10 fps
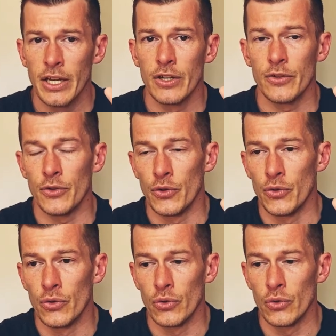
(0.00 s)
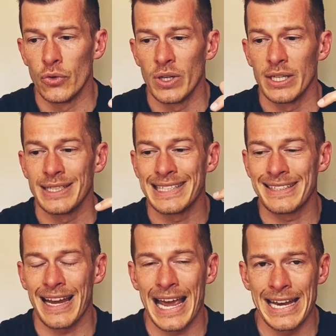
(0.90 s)
Do
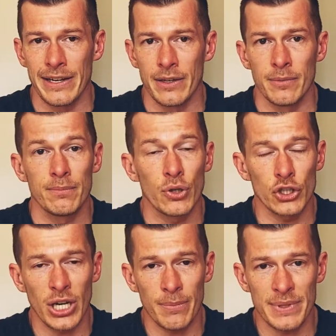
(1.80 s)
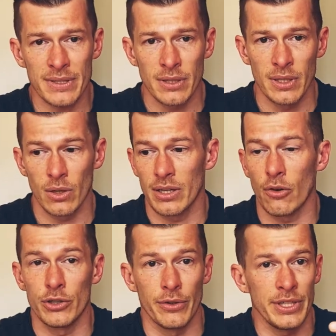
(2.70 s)
10 push-ups on
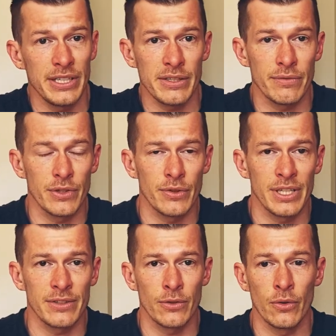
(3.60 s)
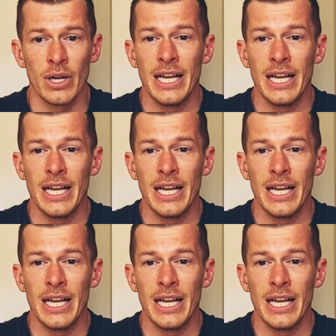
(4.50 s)
your knees if you need to.